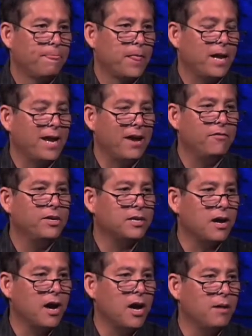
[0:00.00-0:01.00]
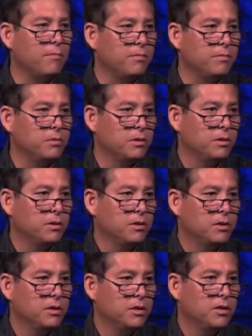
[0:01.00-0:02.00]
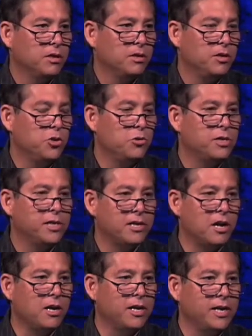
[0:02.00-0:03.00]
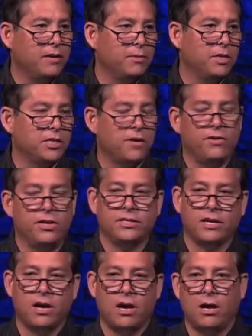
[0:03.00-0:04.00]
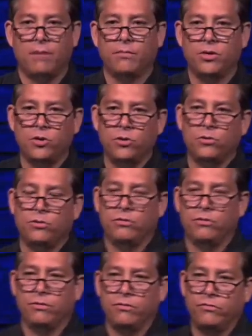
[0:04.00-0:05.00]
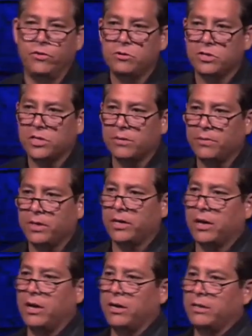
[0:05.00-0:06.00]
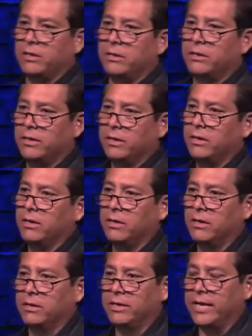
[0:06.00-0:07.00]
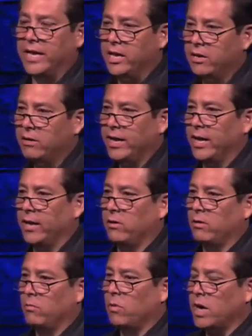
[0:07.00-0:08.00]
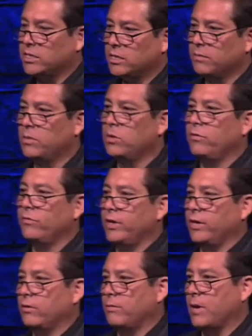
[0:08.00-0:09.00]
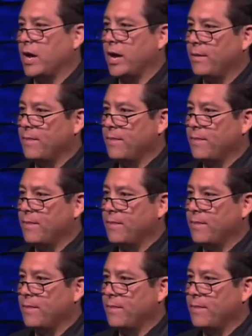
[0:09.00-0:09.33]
And every time you click on an image, every time you view something on the internet or watch a movie or buy a